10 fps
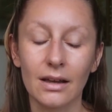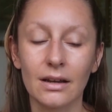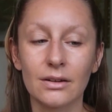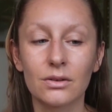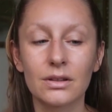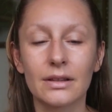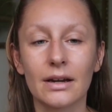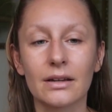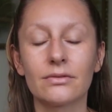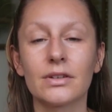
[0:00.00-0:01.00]
And I know that
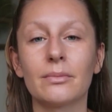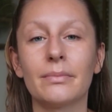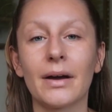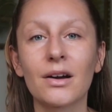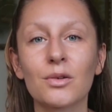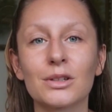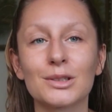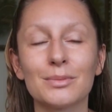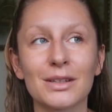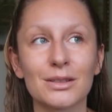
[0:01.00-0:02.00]
that can feel
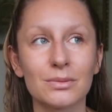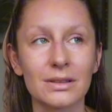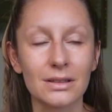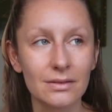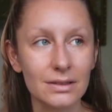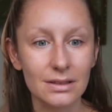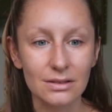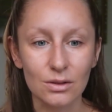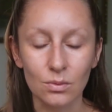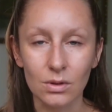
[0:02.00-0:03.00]
backwards because we live in
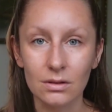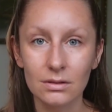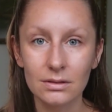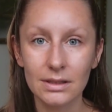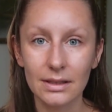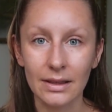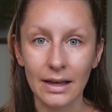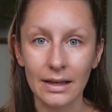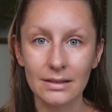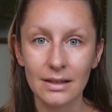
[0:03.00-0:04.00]
such a world
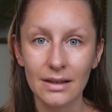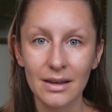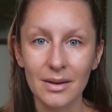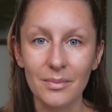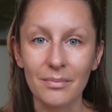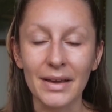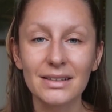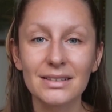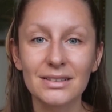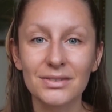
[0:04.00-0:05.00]
that
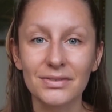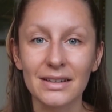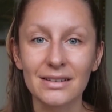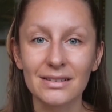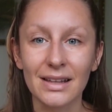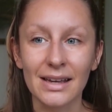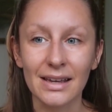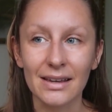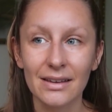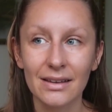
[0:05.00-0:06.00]
makes us feel
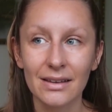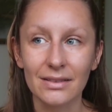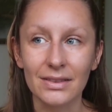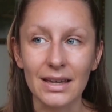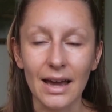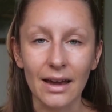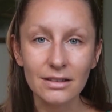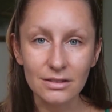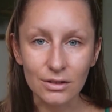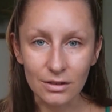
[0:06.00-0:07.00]
like the
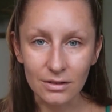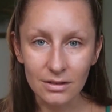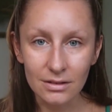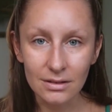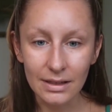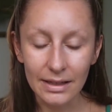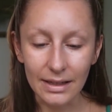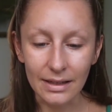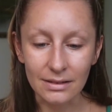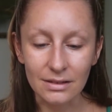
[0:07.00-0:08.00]
external
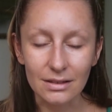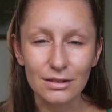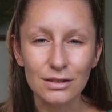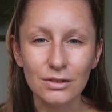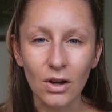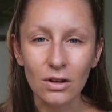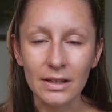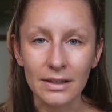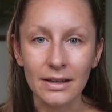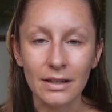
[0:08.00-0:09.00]
is
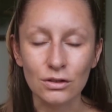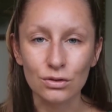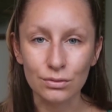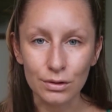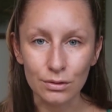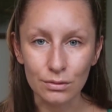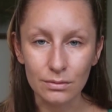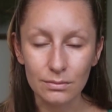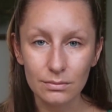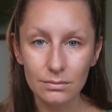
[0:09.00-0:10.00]
solid and true,